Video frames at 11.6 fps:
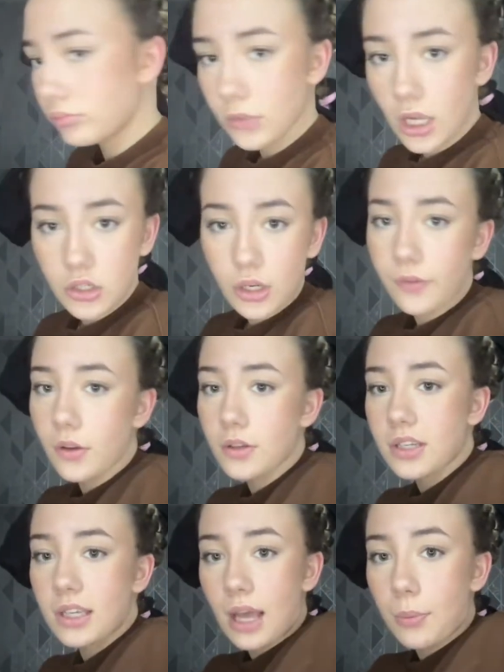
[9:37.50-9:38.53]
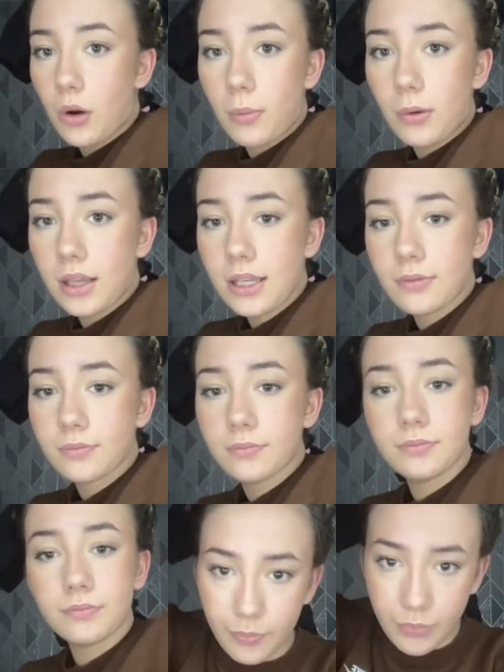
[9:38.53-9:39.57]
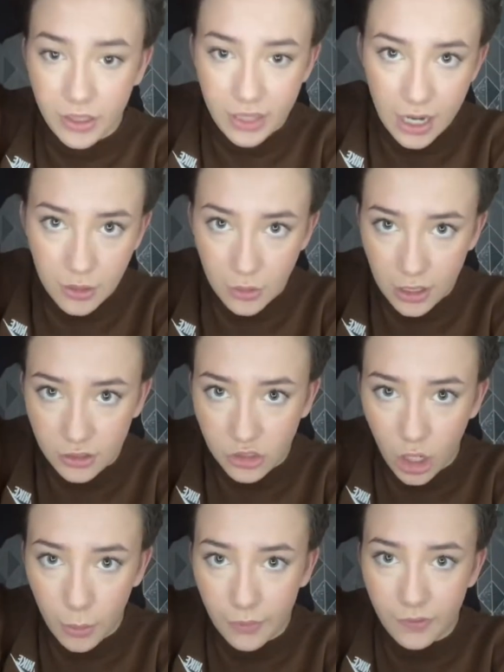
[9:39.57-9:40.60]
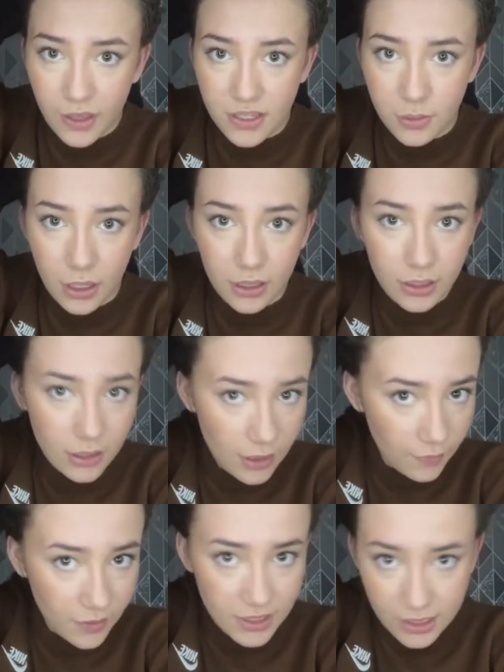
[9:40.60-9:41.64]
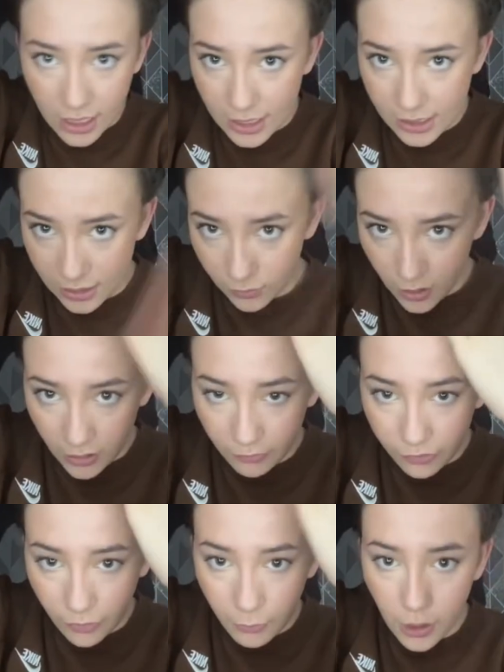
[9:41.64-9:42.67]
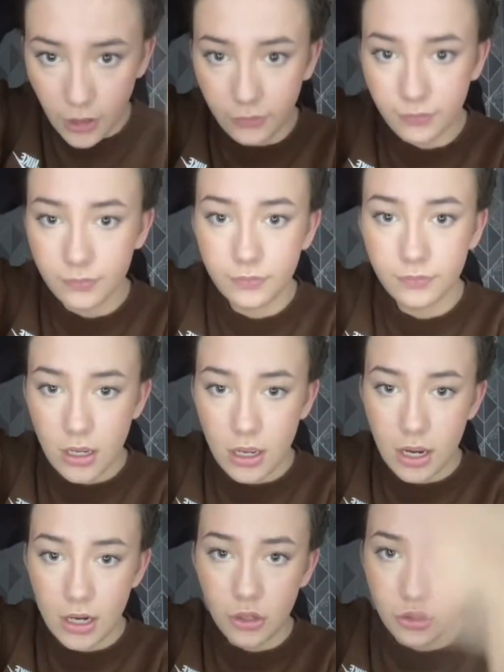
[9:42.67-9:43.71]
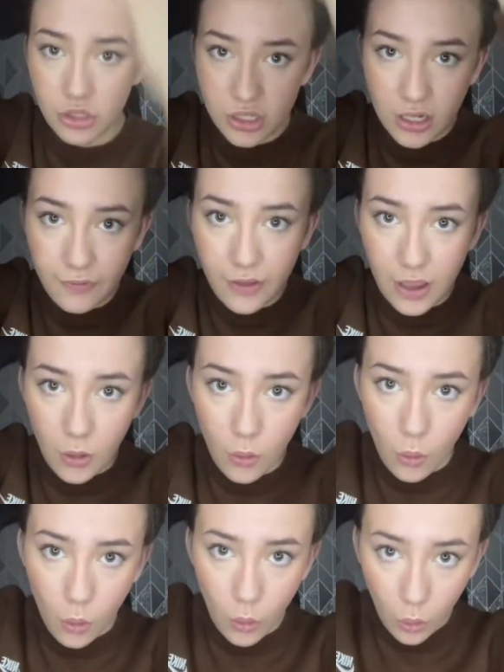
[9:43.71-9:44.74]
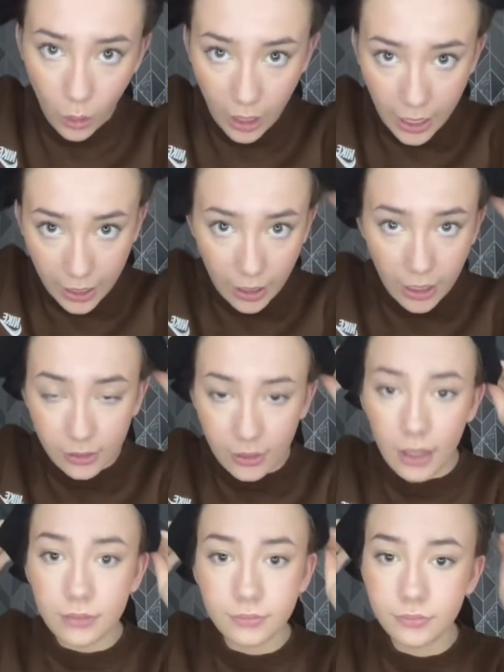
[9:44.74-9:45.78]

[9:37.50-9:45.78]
I don't know if you can see that properly. But then you get the top of this one, of this tight, the right front one. And you just stuff it all in like that.